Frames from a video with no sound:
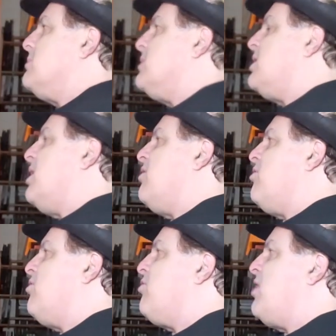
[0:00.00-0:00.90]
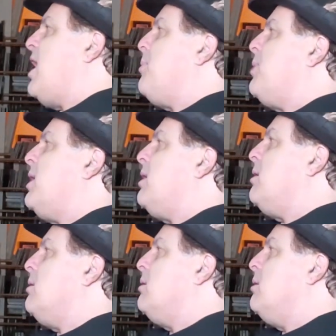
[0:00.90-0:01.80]
The kid's escaping.
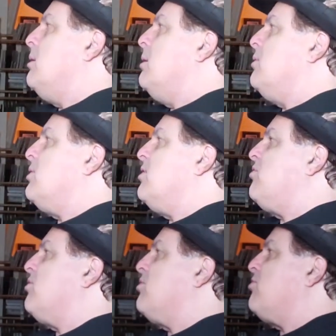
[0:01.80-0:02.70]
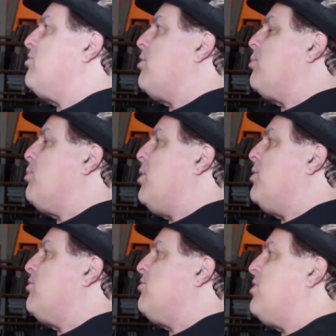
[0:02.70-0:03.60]
The kid's gonna start
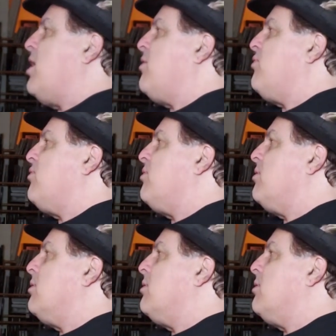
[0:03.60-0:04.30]
burning stuff.